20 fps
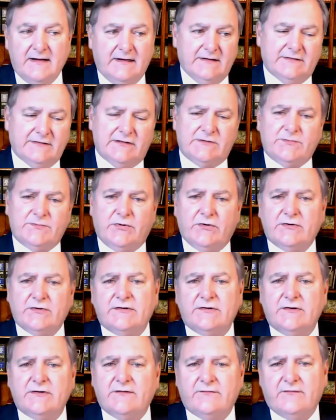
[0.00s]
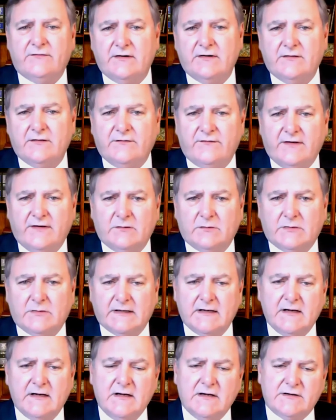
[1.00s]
Is this person a friend or family?